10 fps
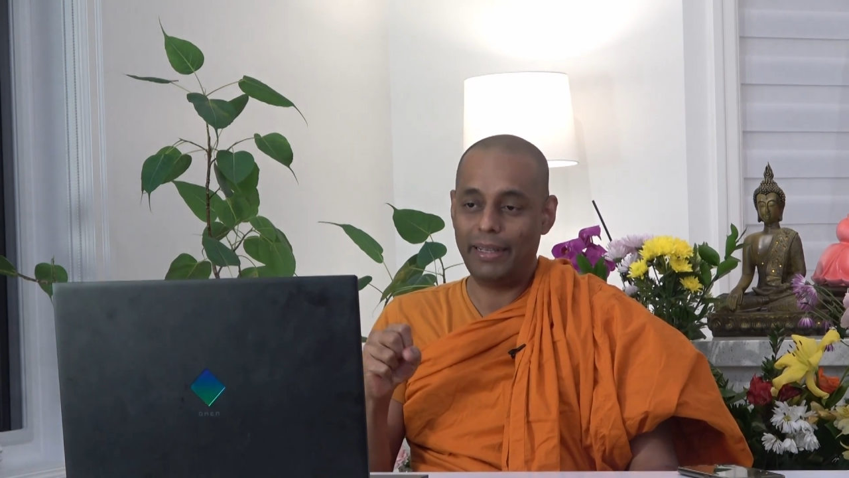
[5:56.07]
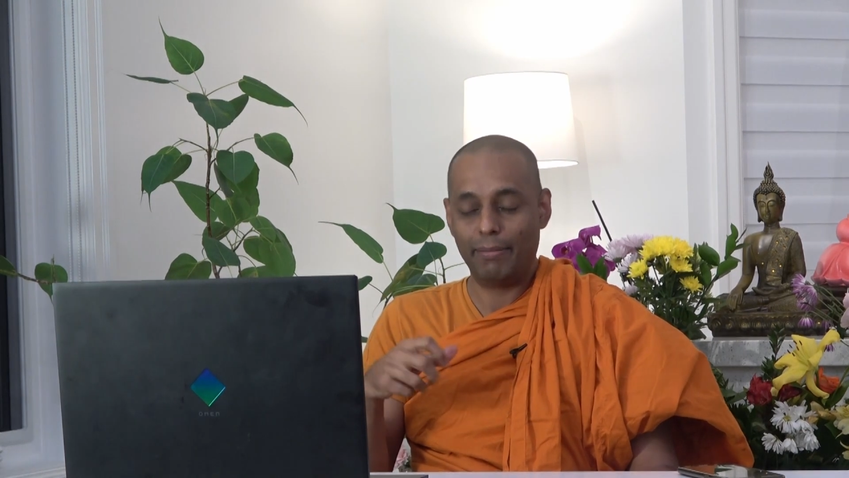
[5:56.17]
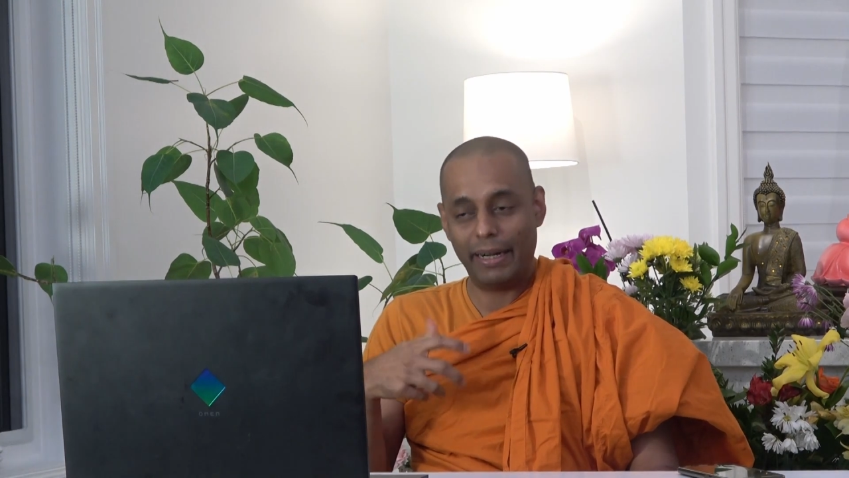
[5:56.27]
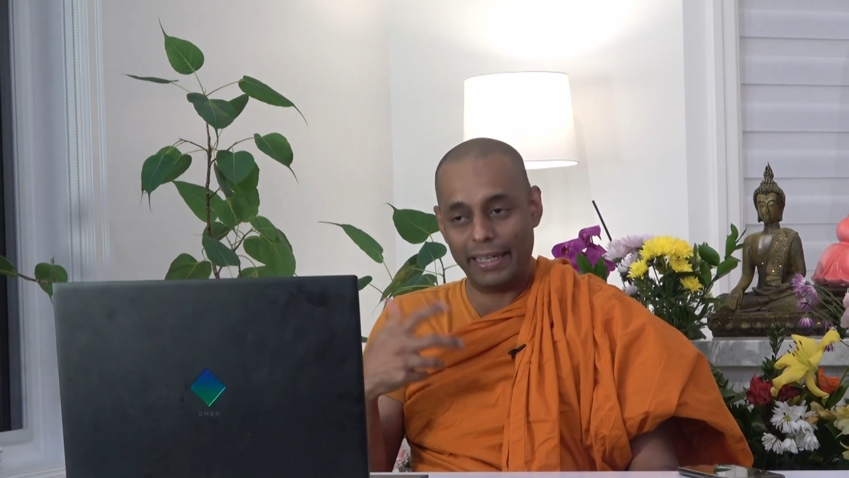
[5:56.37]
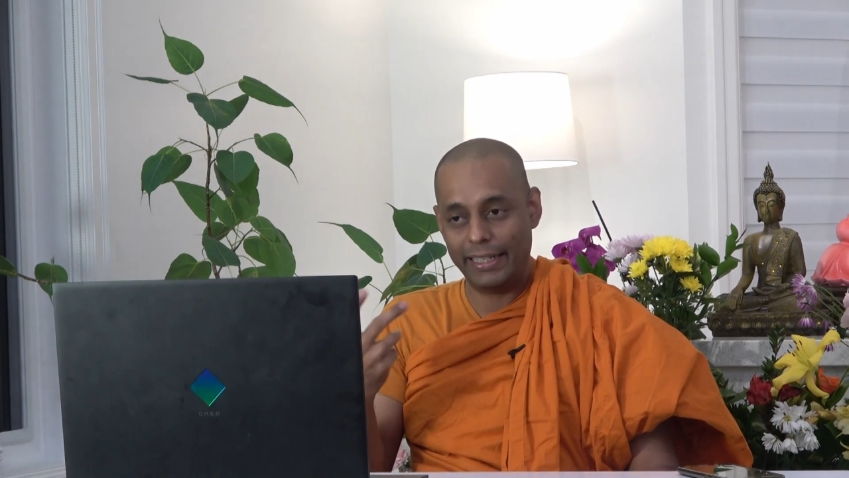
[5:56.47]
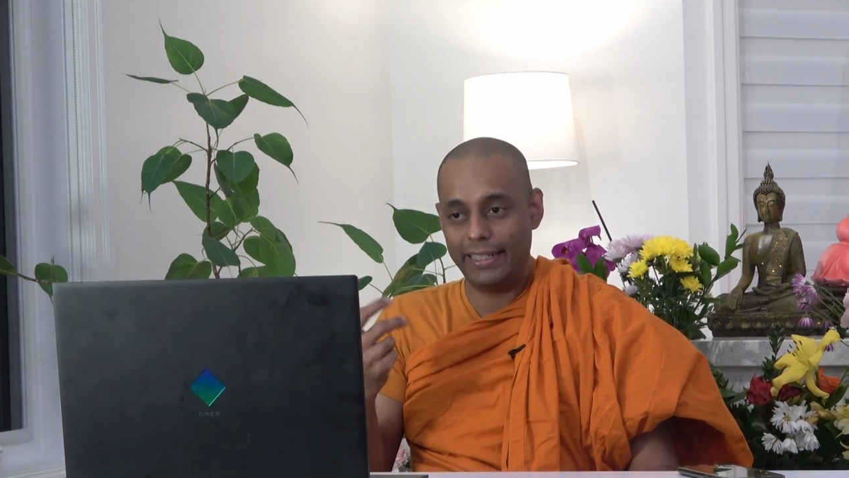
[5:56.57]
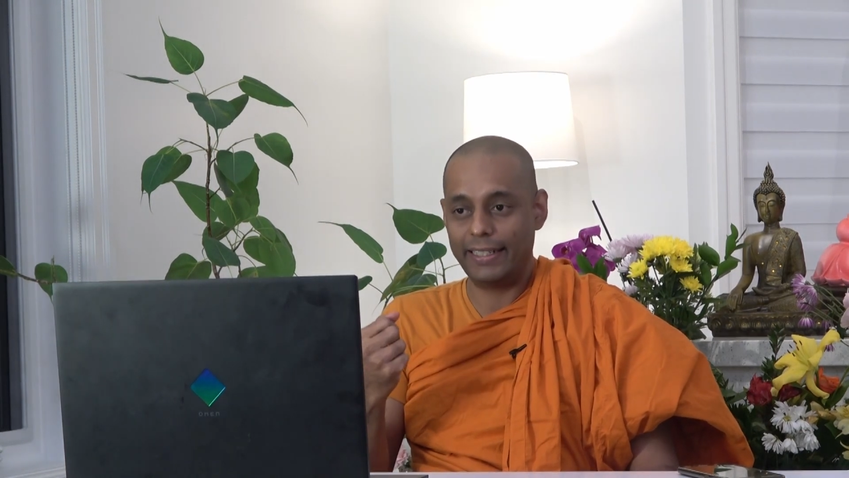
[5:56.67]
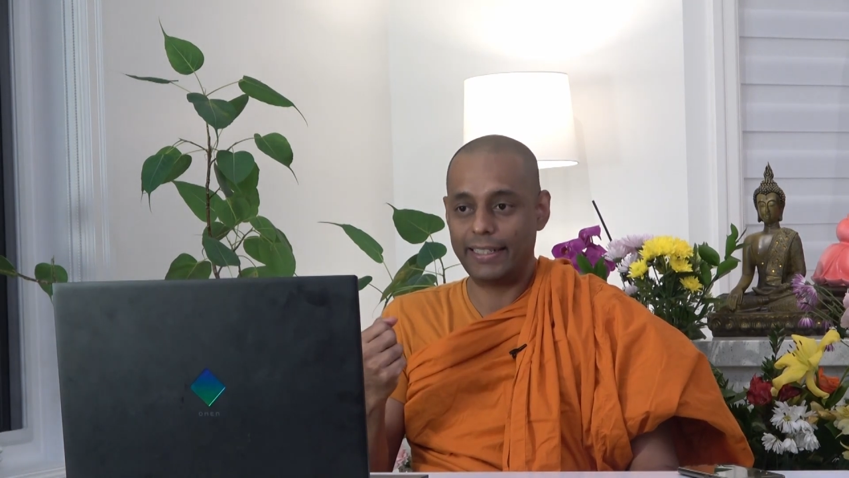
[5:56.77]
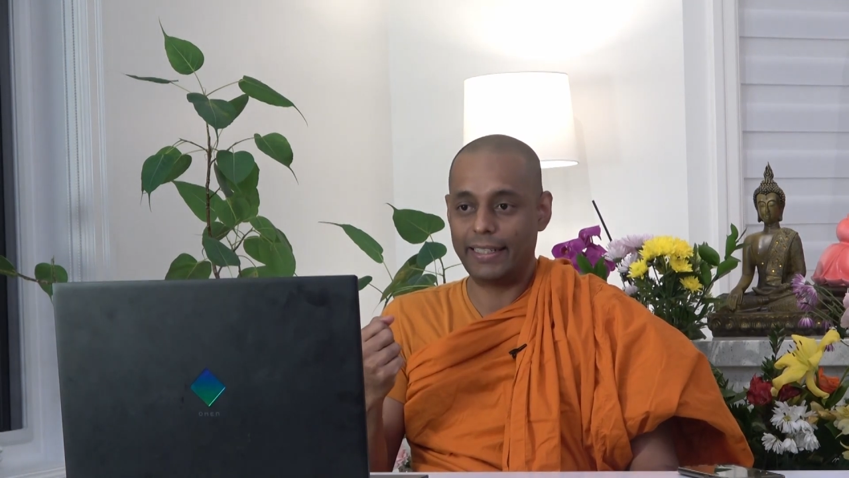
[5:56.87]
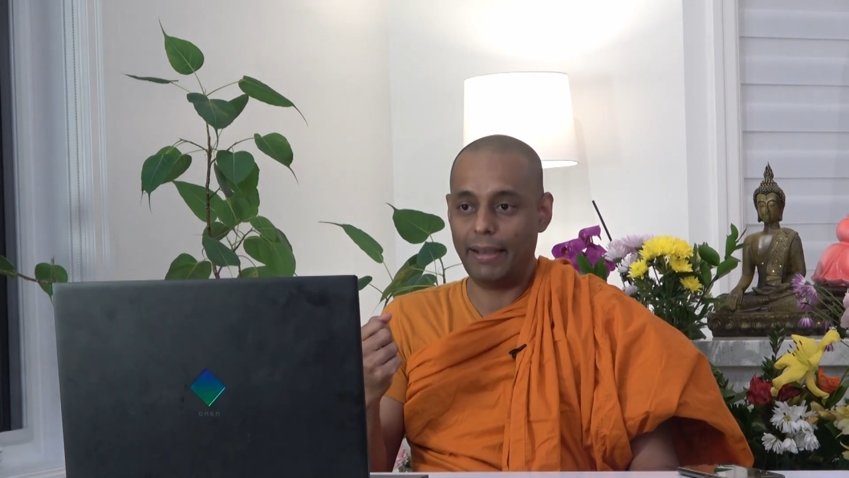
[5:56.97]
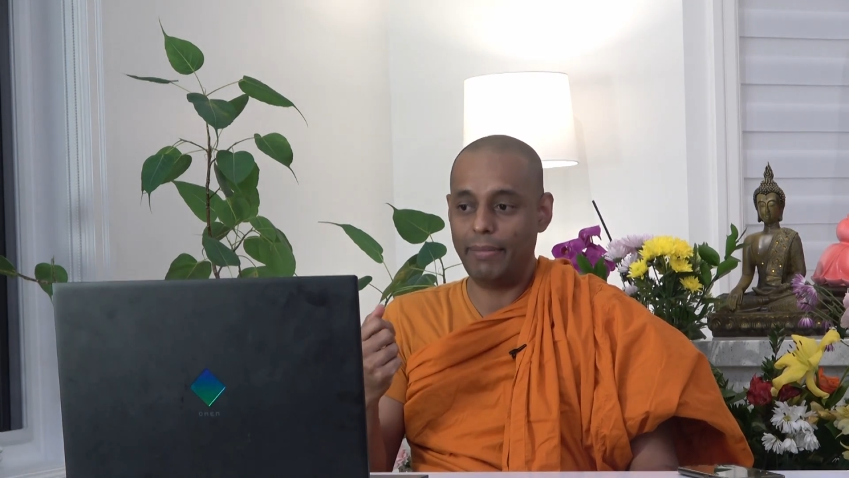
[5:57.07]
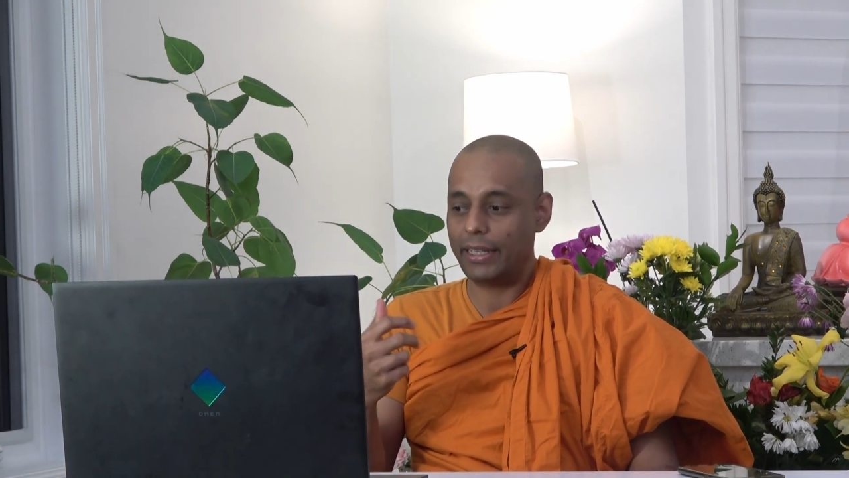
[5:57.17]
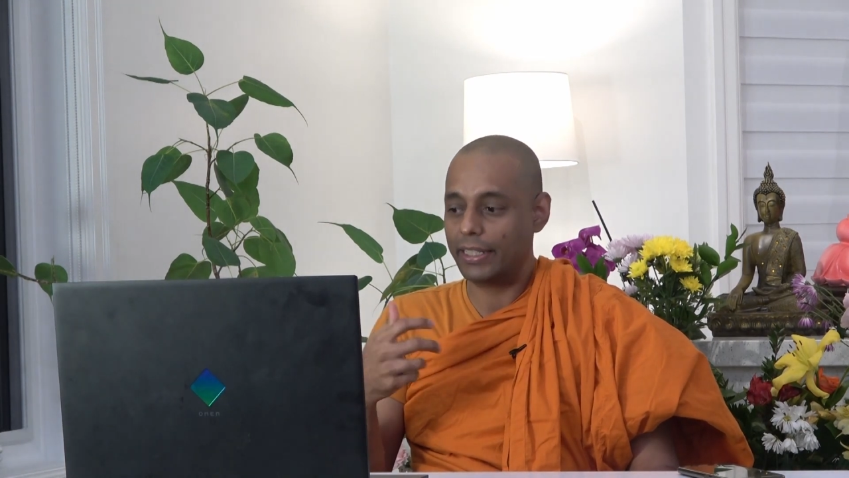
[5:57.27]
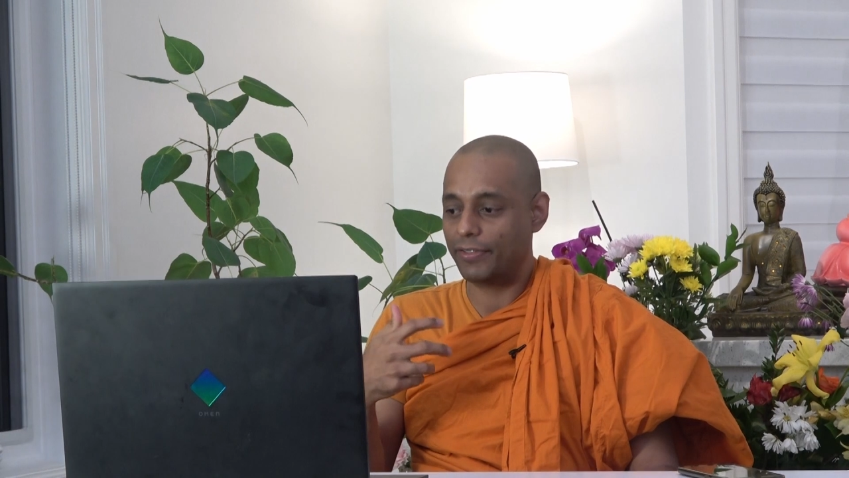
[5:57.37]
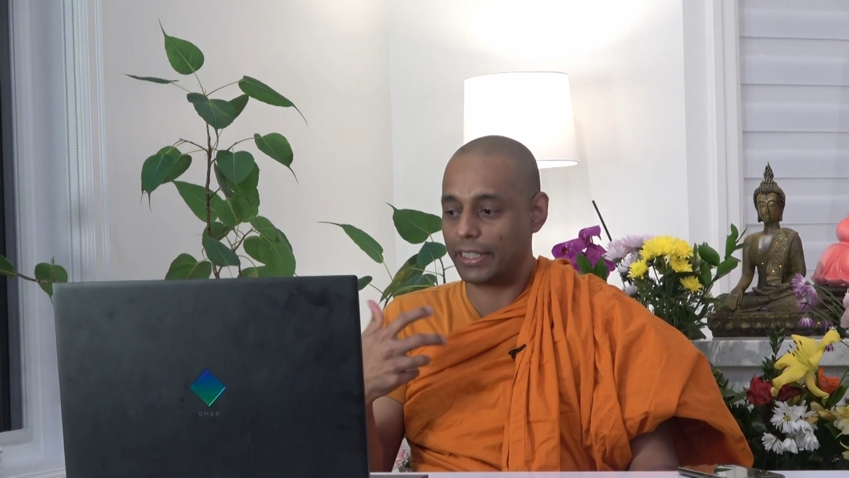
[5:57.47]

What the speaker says: but it is just there because for